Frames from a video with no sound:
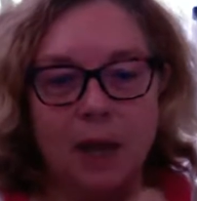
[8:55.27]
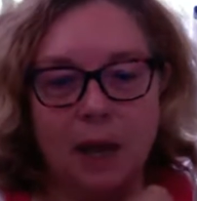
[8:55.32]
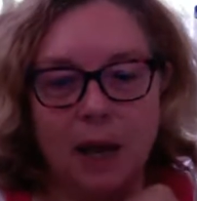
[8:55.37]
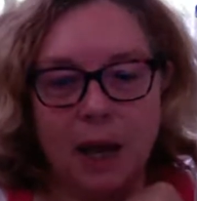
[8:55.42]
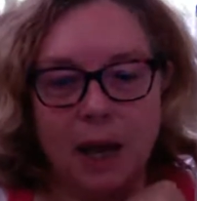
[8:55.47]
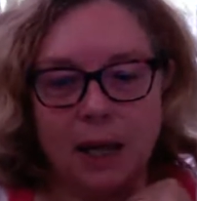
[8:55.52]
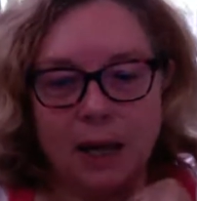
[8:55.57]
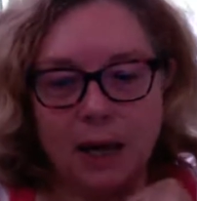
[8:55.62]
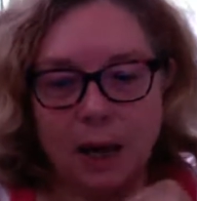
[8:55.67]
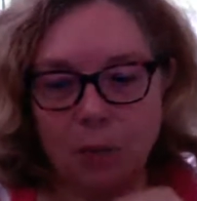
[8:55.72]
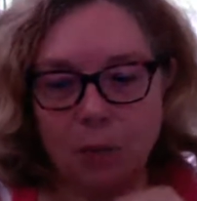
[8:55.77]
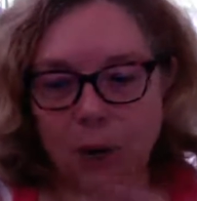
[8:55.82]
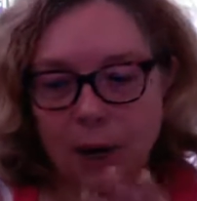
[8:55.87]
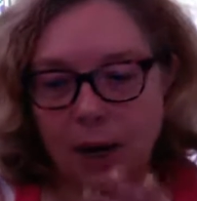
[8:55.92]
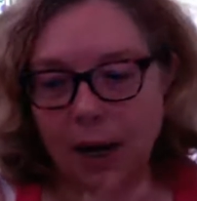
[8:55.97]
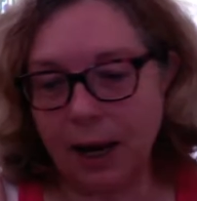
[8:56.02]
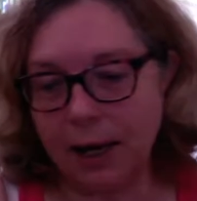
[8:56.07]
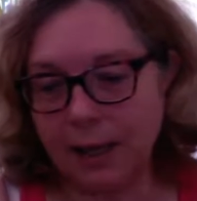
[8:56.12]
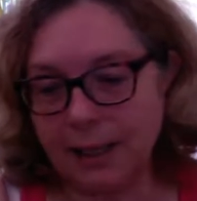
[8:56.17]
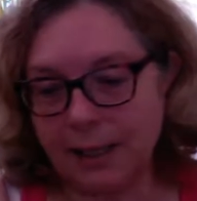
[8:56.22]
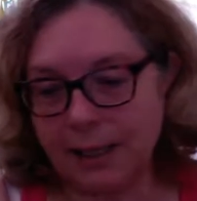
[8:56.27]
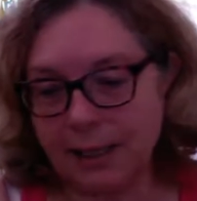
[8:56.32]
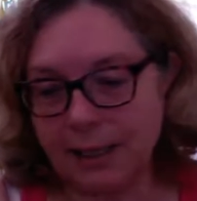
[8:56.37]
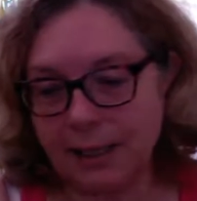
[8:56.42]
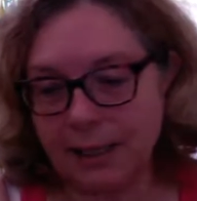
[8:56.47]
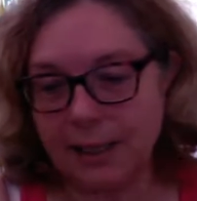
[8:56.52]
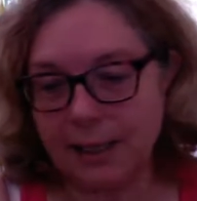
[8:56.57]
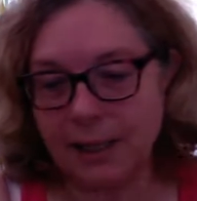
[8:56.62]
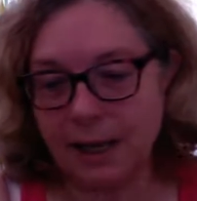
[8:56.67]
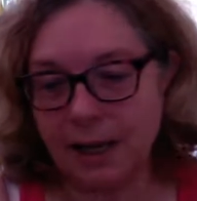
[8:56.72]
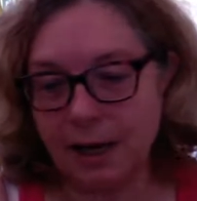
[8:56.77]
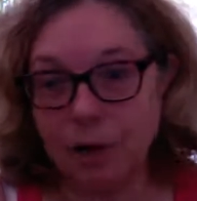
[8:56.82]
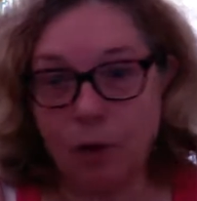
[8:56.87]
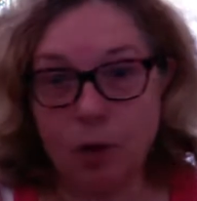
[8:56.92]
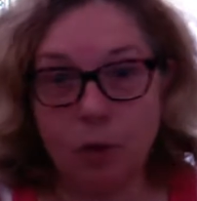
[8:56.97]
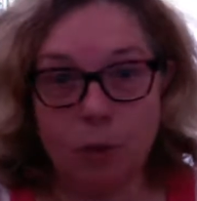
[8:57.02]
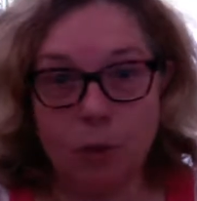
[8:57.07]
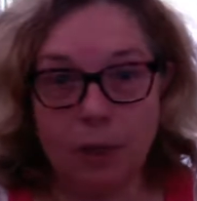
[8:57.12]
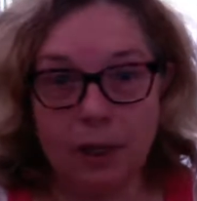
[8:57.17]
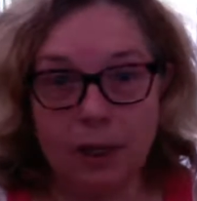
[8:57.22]
and right, I can see that
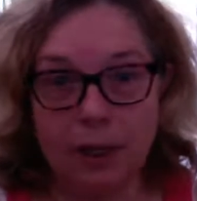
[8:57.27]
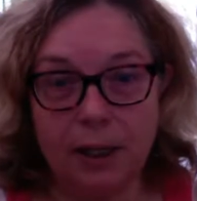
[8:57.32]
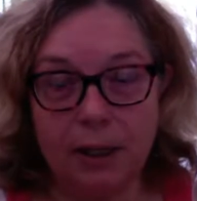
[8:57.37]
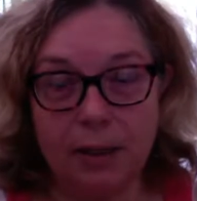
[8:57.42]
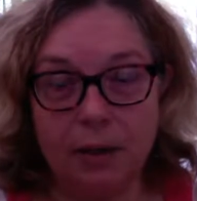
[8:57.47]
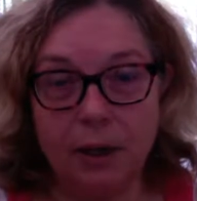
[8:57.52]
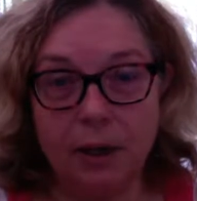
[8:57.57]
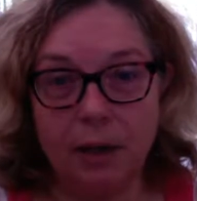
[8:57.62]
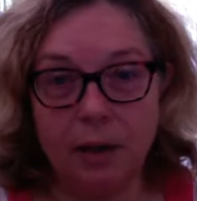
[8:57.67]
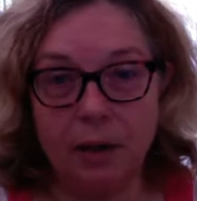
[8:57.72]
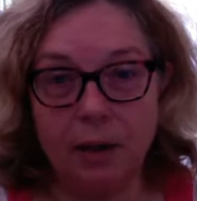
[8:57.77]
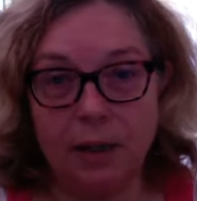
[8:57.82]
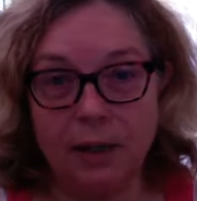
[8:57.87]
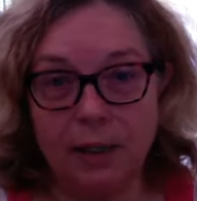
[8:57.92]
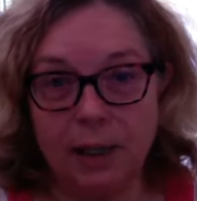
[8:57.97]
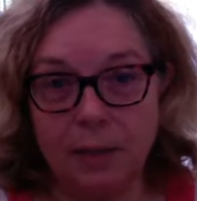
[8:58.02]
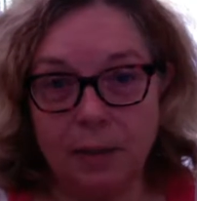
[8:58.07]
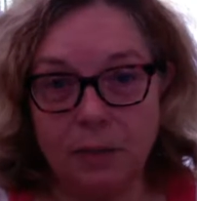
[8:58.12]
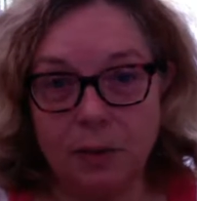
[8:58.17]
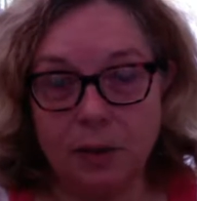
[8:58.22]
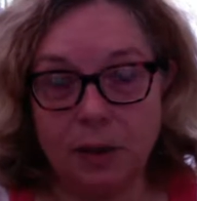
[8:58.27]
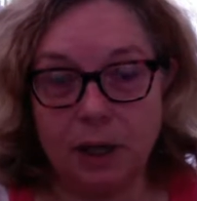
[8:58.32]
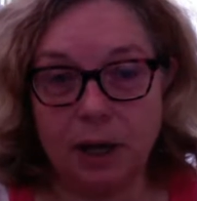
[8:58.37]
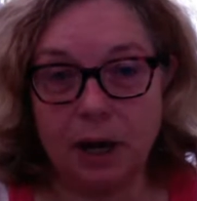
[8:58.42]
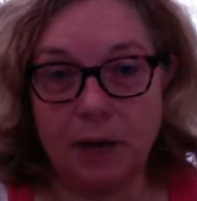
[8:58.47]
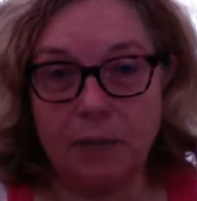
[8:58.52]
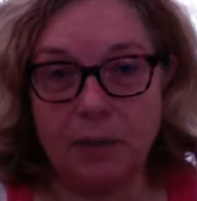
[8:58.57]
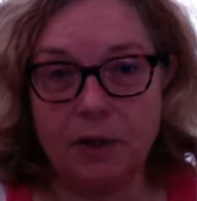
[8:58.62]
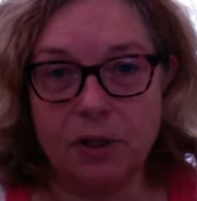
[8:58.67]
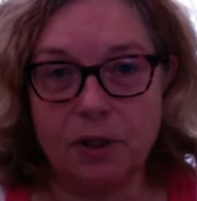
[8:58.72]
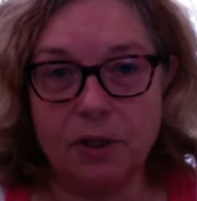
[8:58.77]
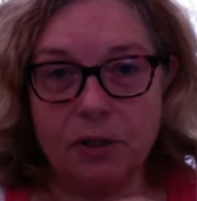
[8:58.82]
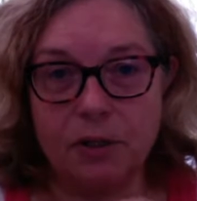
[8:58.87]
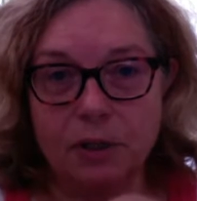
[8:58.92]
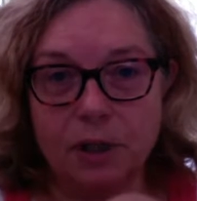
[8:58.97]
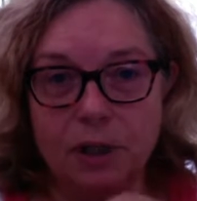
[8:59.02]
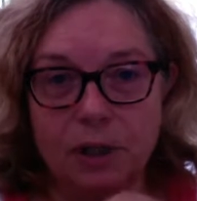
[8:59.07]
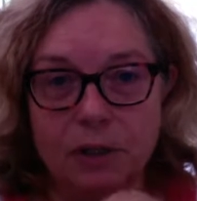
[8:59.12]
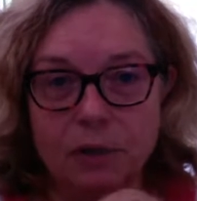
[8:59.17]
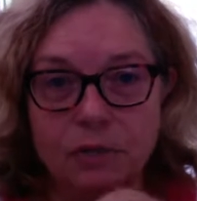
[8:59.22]
nobody is able to come into
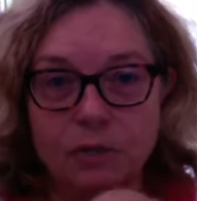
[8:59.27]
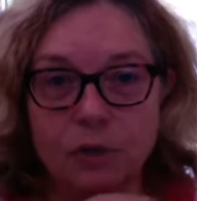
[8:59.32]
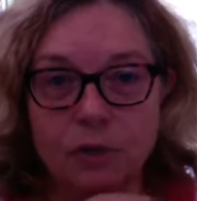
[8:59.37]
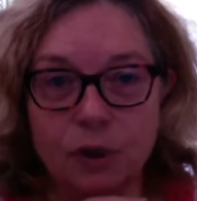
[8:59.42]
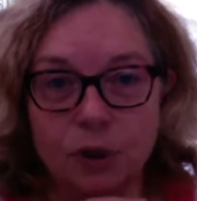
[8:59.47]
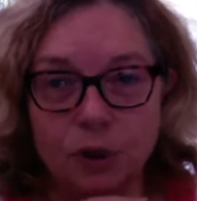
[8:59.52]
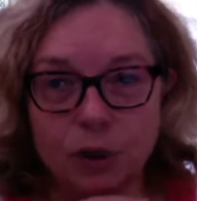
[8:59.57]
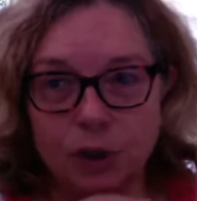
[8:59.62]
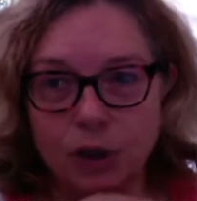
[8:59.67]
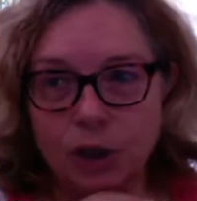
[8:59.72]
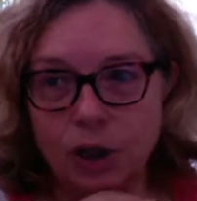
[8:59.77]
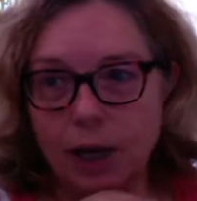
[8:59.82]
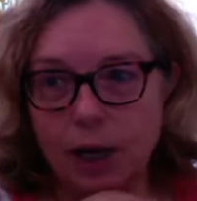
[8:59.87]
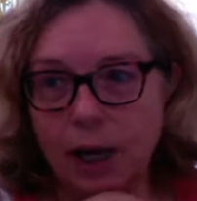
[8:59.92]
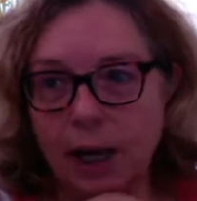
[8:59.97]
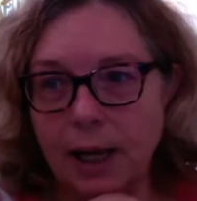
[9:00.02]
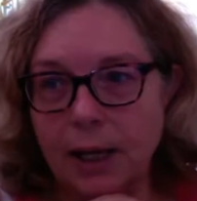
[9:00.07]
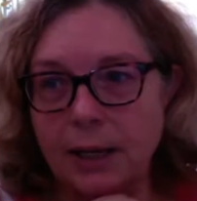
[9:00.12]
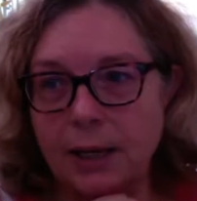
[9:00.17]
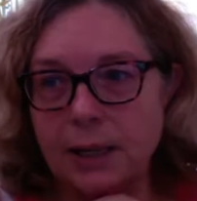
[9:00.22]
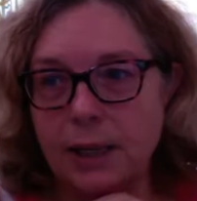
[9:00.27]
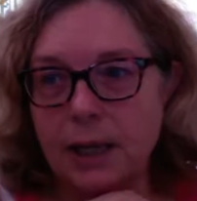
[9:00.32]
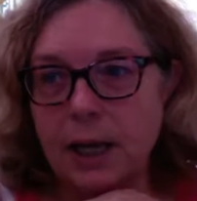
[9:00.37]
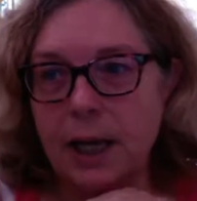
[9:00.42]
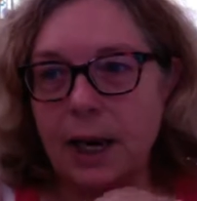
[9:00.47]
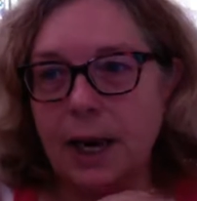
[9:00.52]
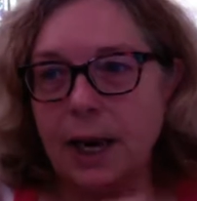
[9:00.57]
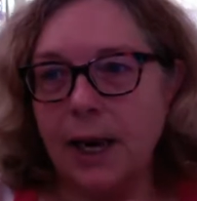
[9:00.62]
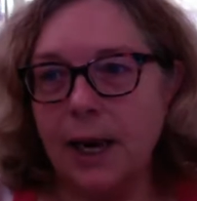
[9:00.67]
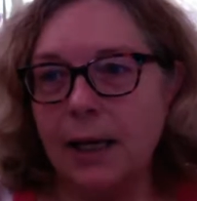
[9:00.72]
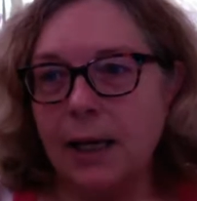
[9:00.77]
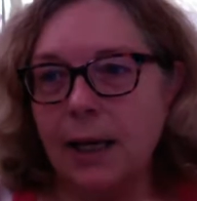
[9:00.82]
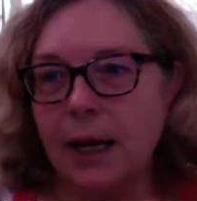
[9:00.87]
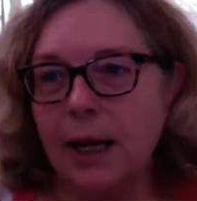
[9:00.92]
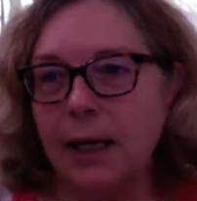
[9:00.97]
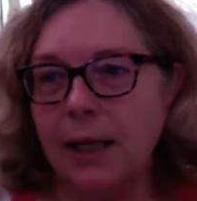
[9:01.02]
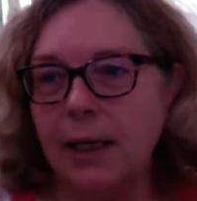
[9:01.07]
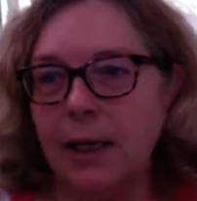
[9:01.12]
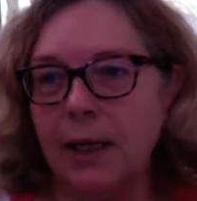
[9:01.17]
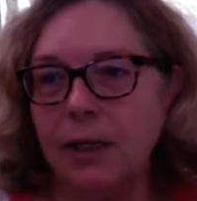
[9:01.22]
this first chat, and
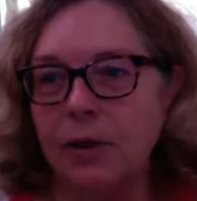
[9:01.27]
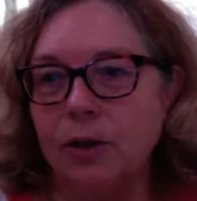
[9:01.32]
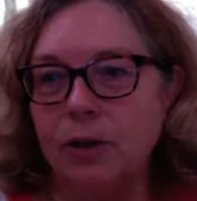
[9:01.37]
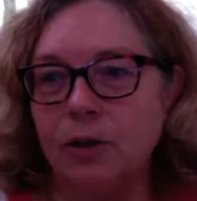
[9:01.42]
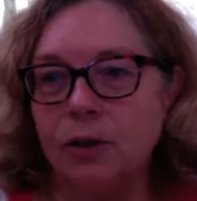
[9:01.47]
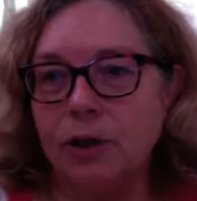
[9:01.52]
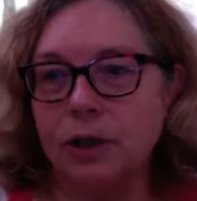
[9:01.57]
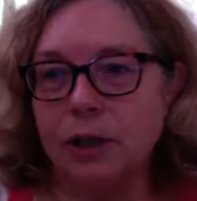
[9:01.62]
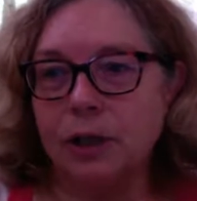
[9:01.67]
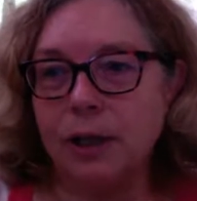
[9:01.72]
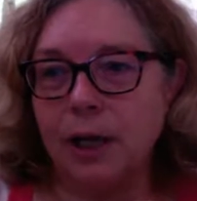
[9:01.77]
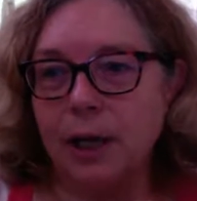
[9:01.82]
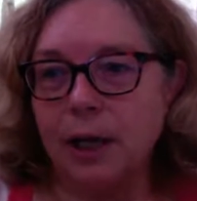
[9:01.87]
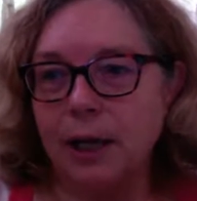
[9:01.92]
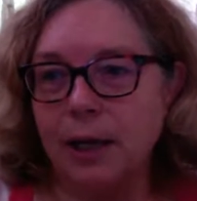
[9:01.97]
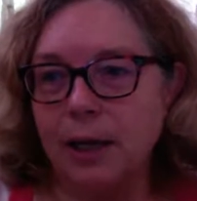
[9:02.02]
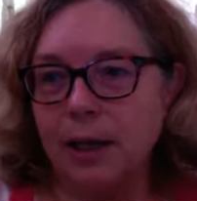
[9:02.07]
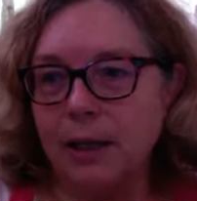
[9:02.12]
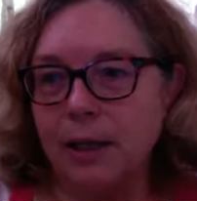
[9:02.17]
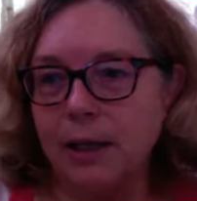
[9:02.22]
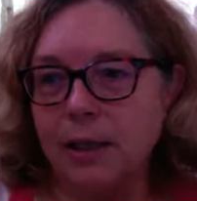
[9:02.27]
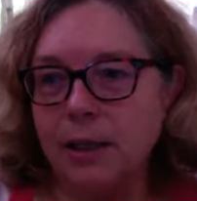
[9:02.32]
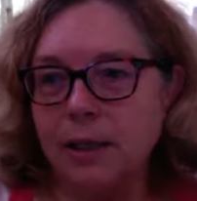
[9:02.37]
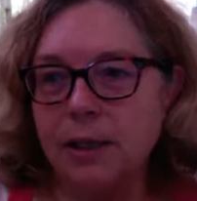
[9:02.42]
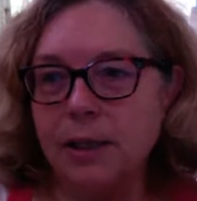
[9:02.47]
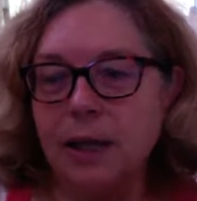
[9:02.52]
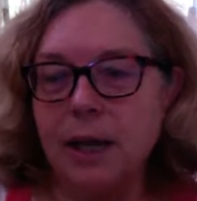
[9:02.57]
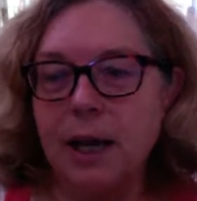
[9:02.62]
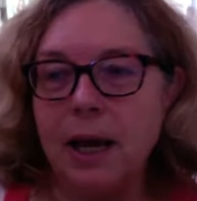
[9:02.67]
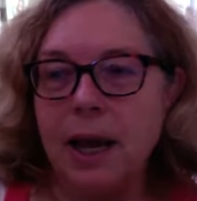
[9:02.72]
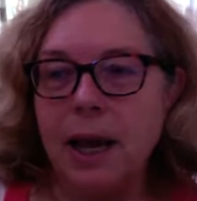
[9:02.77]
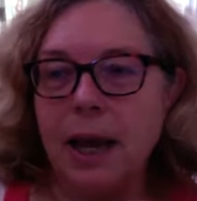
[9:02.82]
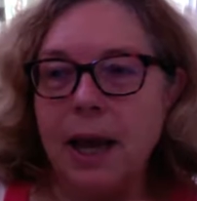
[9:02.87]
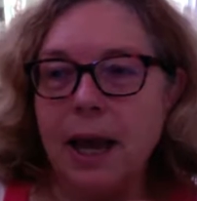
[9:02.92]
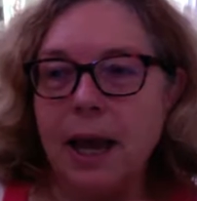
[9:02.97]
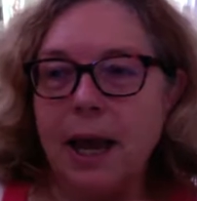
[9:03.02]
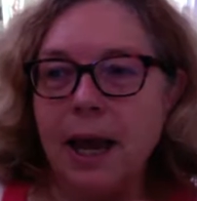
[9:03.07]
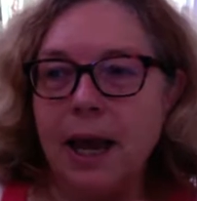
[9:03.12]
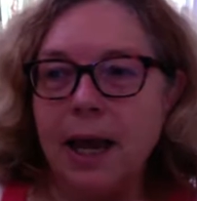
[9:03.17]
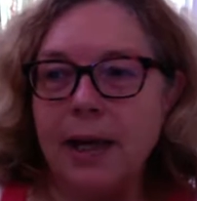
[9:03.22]
I understand.
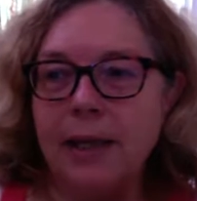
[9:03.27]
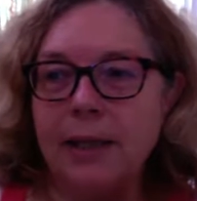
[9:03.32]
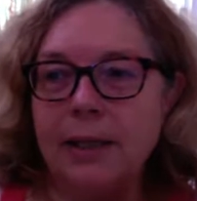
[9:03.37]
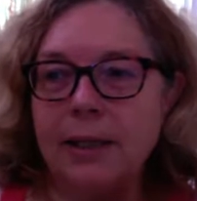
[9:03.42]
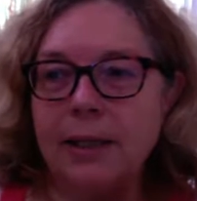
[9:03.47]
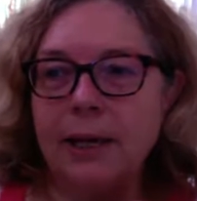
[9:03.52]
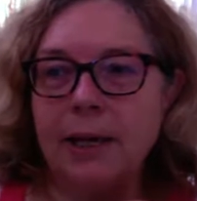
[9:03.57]
And